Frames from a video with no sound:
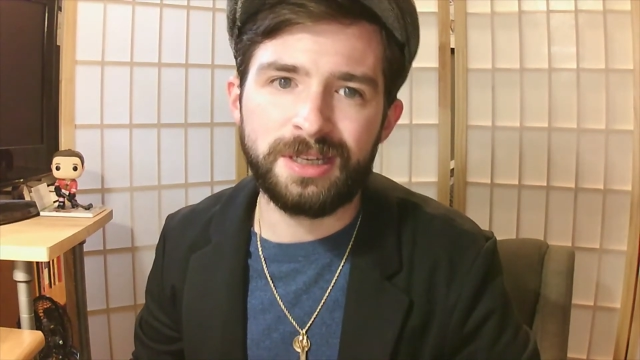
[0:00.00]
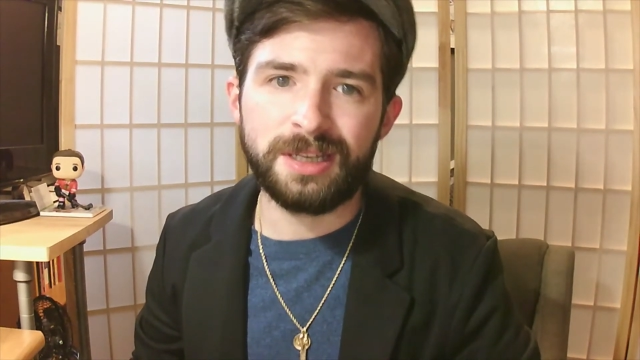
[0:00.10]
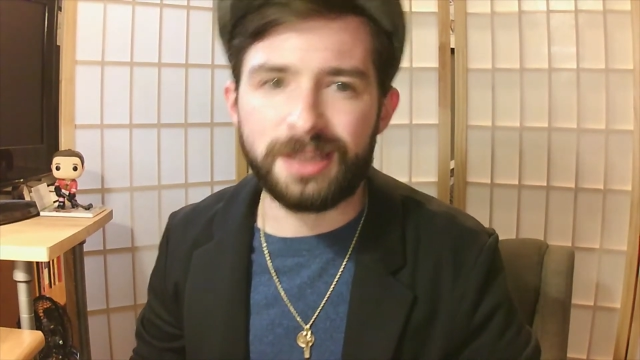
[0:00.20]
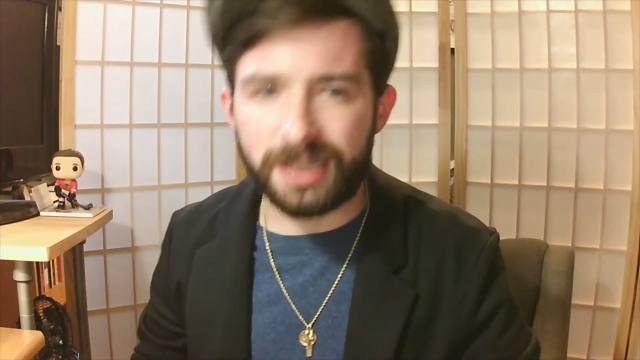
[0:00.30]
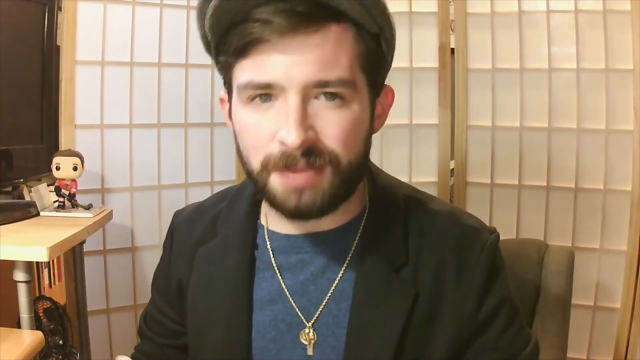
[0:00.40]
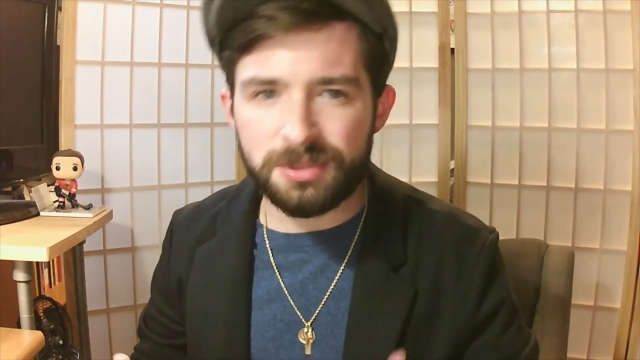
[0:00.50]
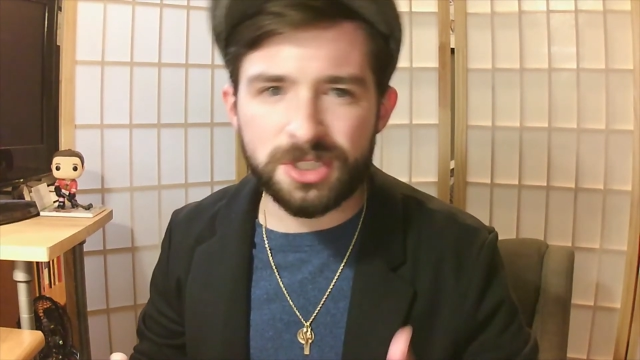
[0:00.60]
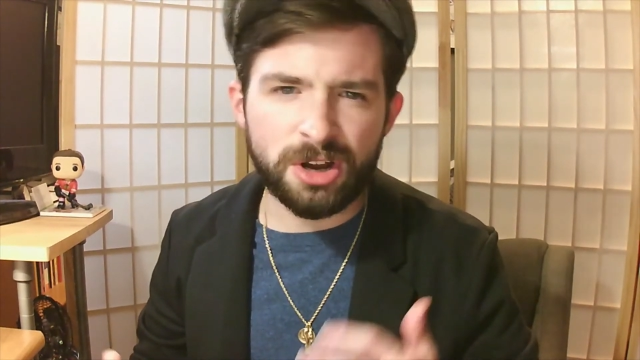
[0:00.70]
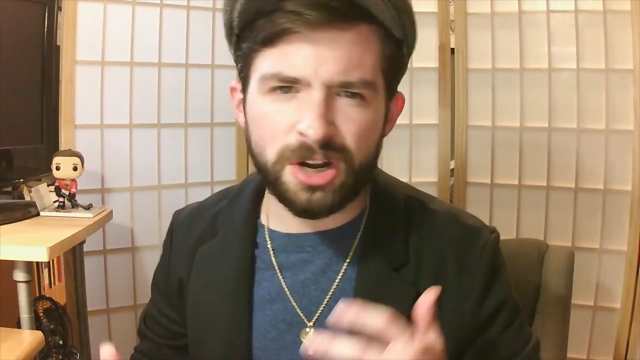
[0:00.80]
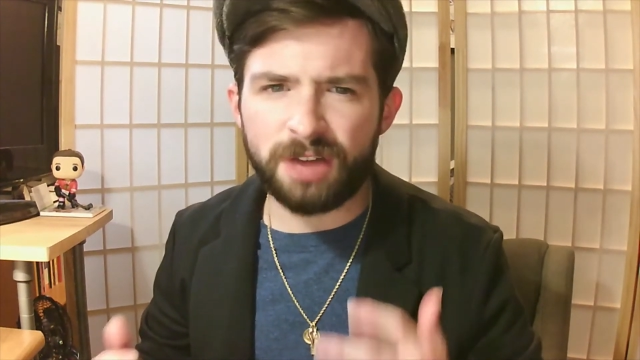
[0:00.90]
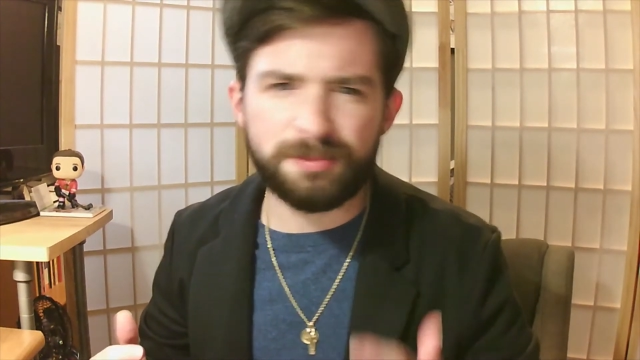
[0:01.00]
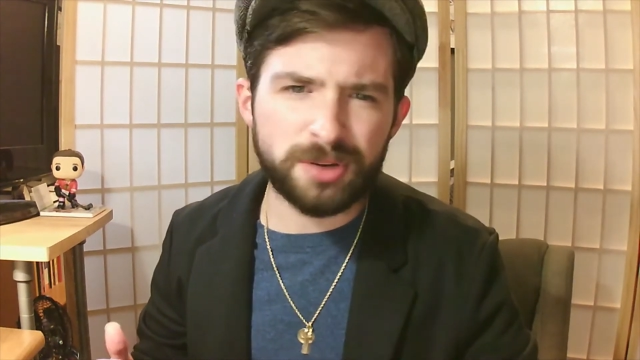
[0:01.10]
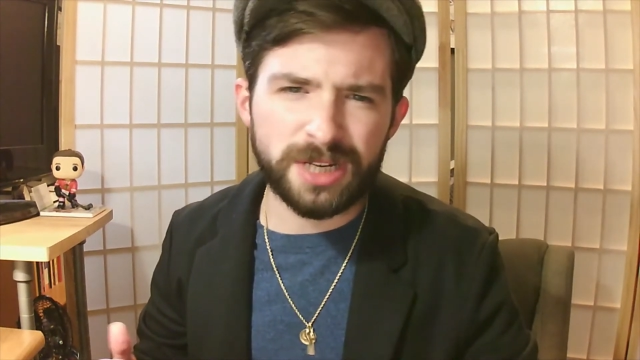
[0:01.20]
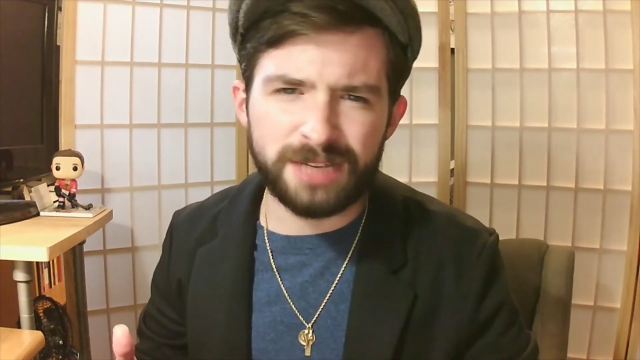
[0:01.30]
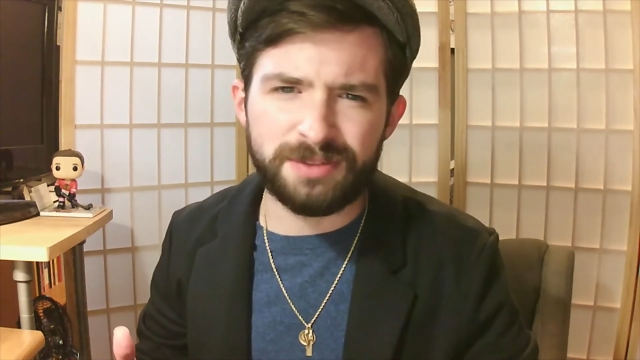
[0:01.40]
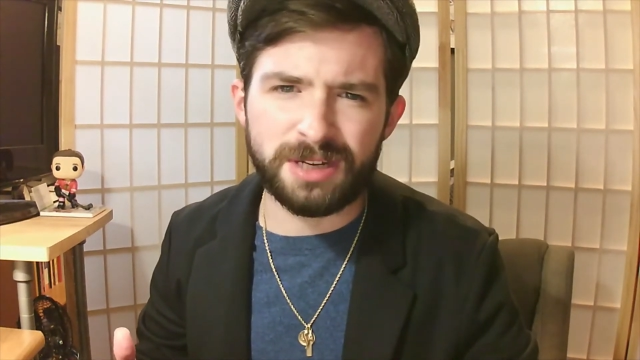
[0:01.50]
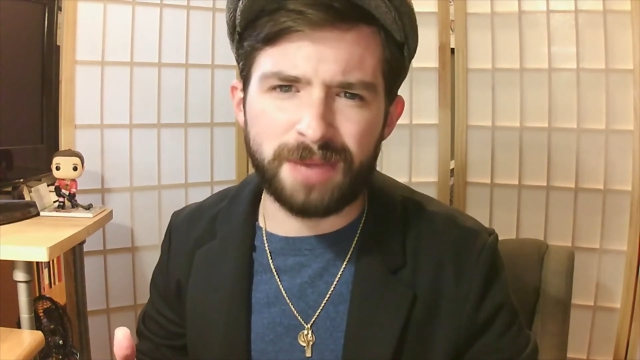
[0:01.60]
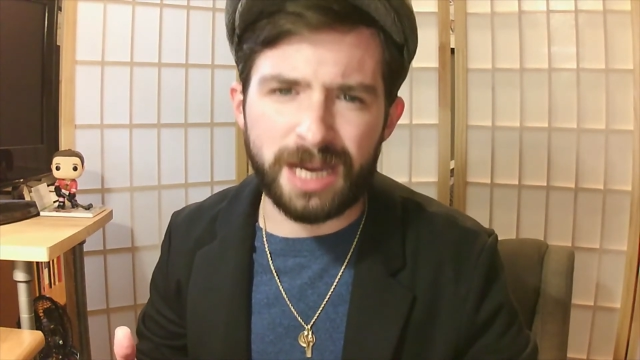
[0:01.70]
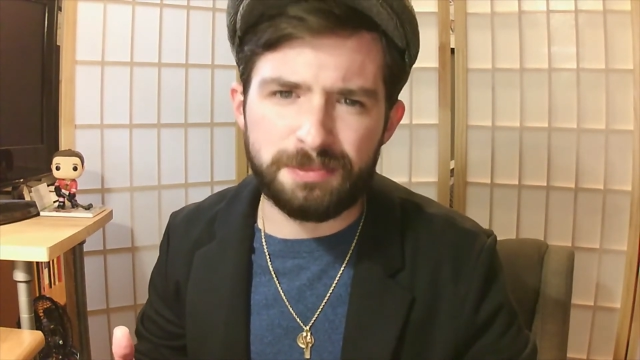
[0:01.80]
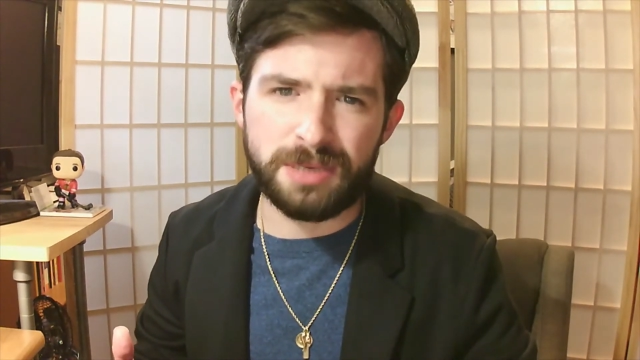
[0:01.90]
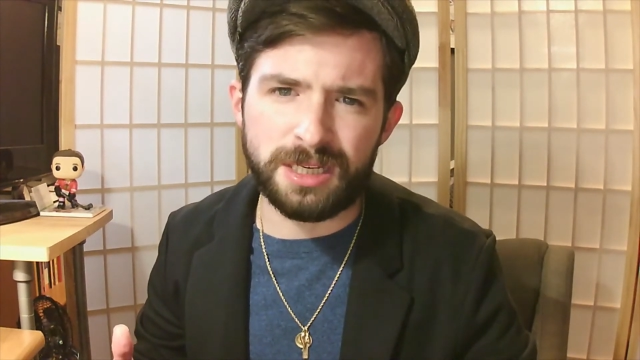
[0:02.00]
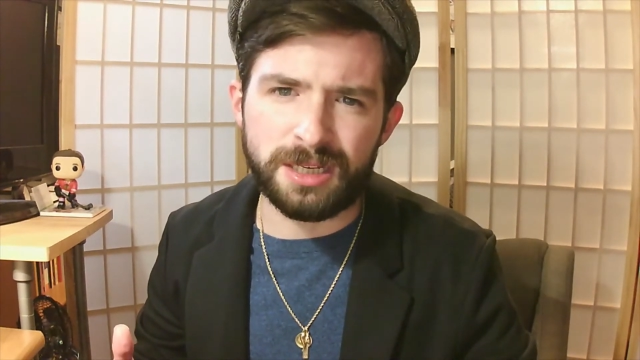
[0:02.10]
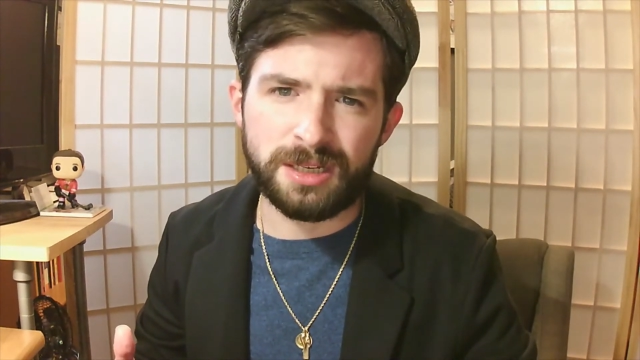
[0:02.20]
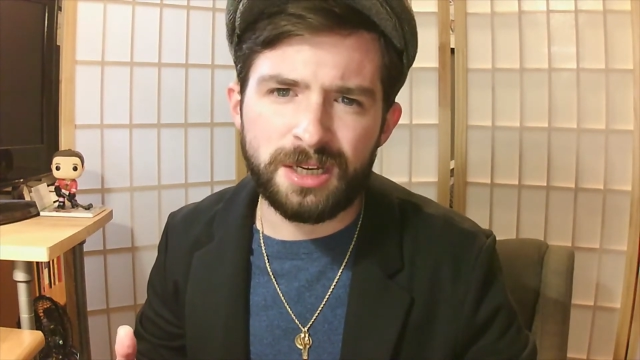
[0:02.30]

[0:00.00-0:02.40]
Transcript: The game started off pretty even in my opinion,